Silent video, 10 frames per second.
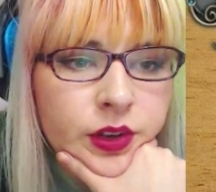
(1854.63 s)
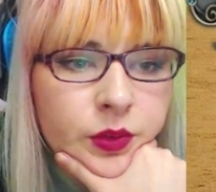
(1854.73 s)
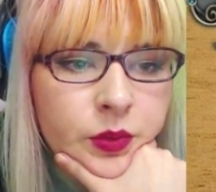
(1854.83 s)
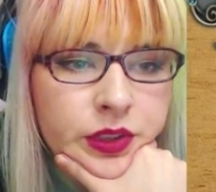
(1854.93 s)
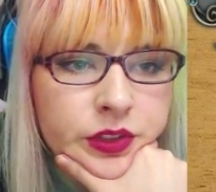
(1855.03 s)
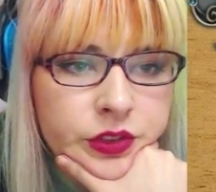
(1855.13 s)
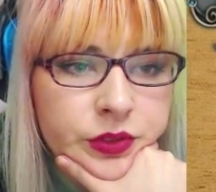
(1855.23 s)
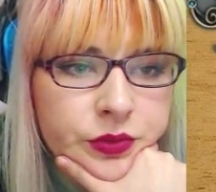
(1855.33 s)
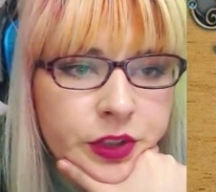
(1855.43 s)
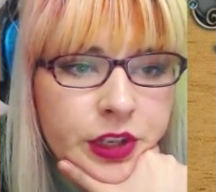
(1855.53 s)
1, 2,
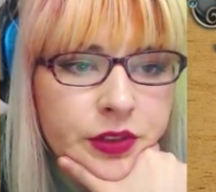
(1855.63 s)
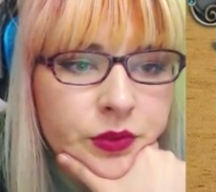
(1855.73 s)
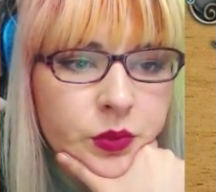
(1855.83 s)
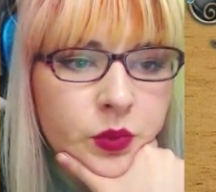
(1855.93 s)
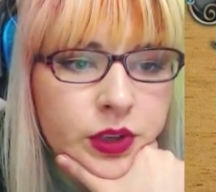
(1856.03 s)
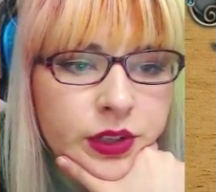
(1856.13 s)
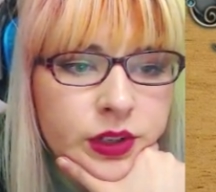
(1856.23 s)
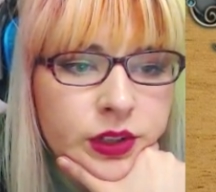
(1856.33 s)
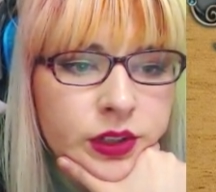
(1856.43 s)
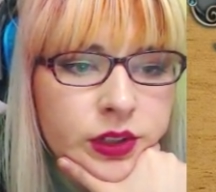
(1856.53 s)
5. 1,
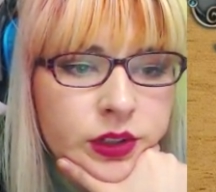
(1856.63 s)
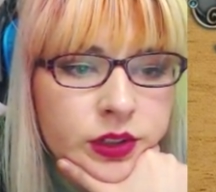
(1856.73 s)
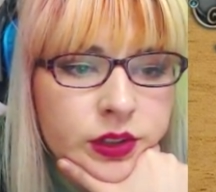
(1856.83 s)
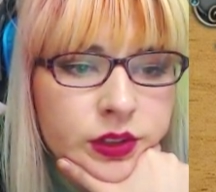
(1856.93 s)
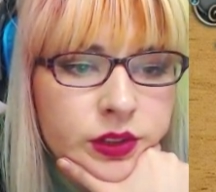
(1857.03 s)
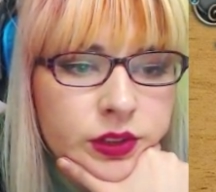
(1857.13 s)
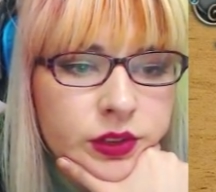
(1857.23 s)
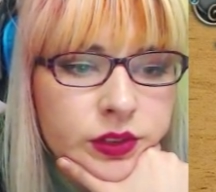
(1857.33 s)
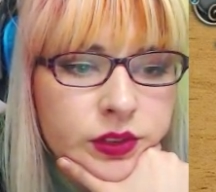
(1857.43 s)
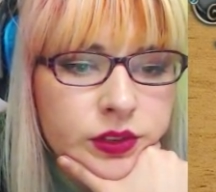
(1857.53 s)

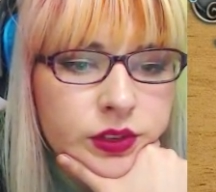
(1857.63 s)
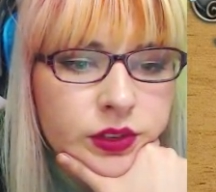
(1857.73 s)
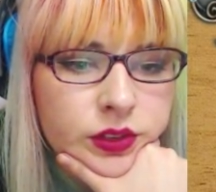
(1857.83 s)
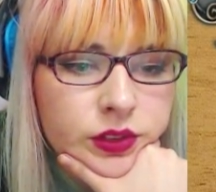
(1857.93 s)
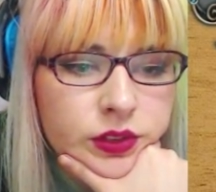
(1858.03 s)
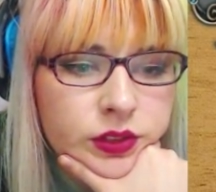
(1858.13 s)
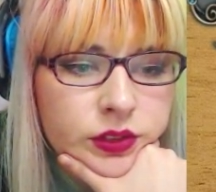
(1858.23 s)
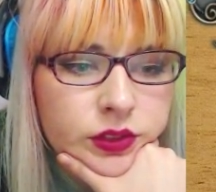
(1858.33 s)
6.